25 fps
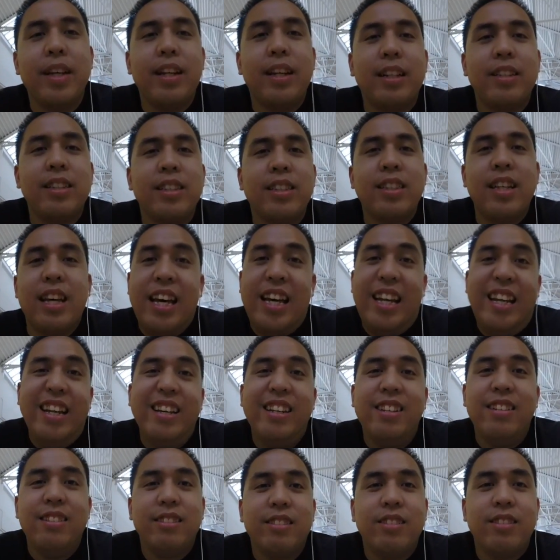I'll just
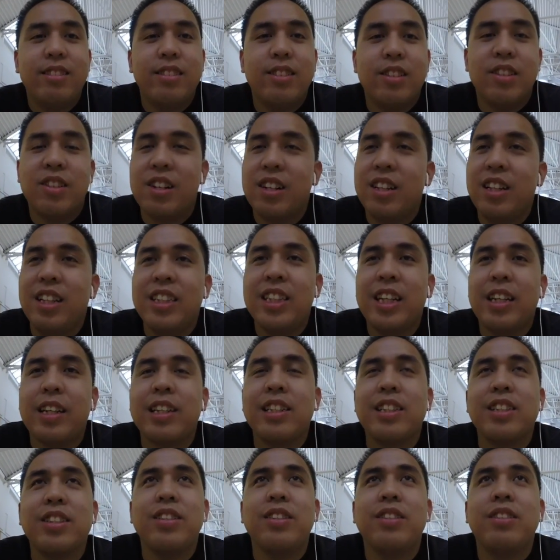edit, or unless I
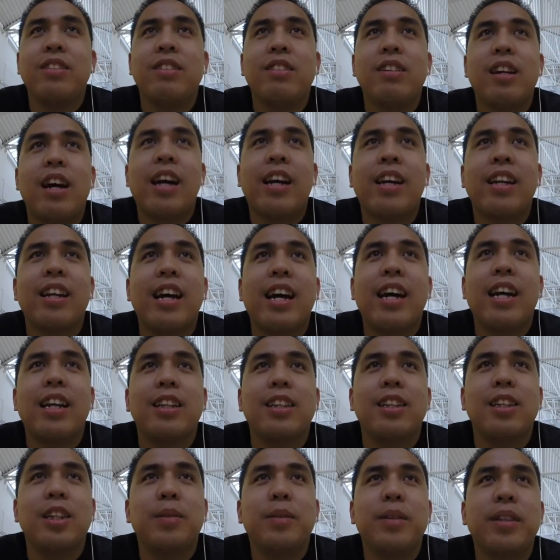can do, I can add a
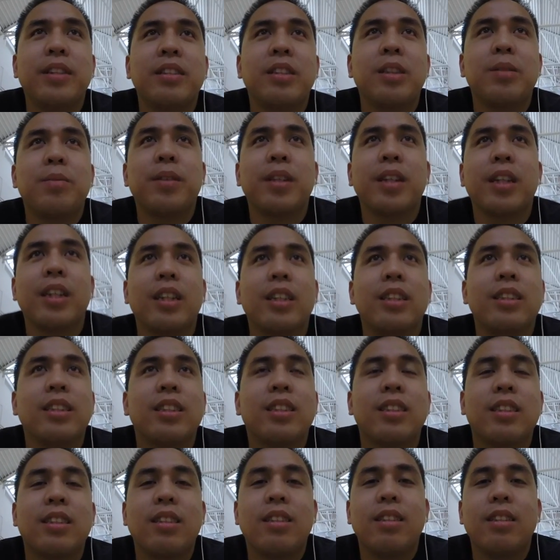little bit of something
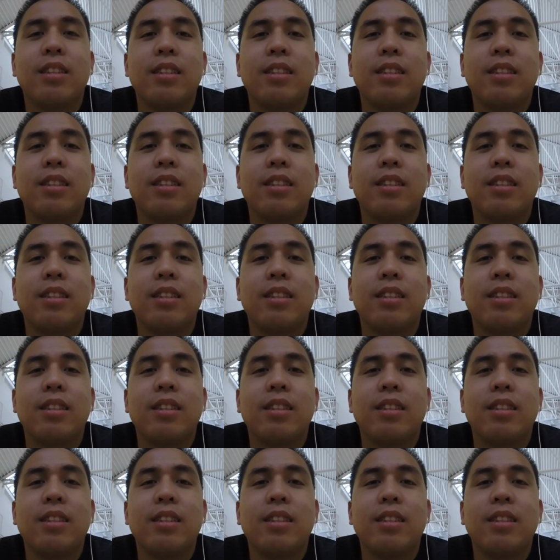else.